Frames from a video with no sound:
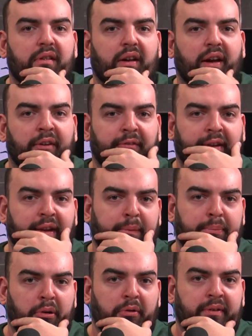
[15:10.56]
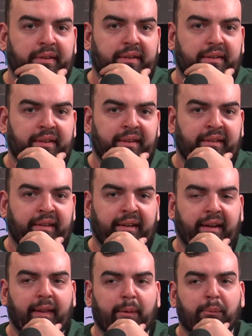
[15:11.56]
I'm very proud to see get
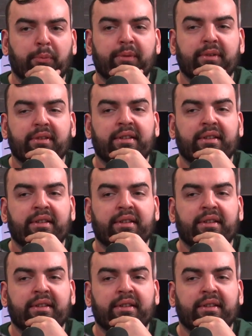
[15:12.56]
that moment,